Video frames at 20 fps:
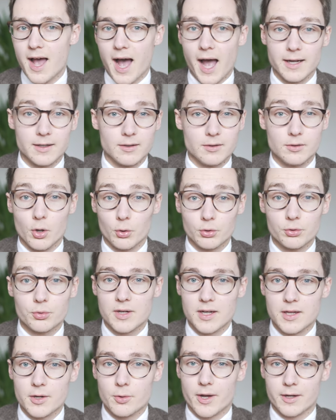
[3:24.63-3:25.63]
I don't
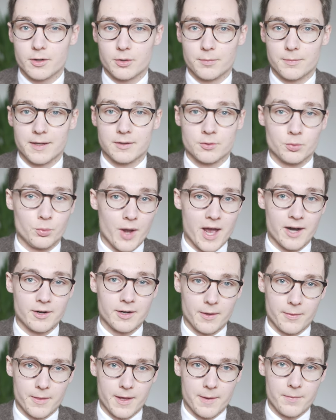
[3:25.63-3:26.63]
really recommend
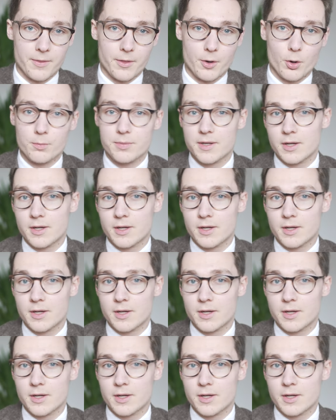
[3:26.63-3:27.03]
wearing them though,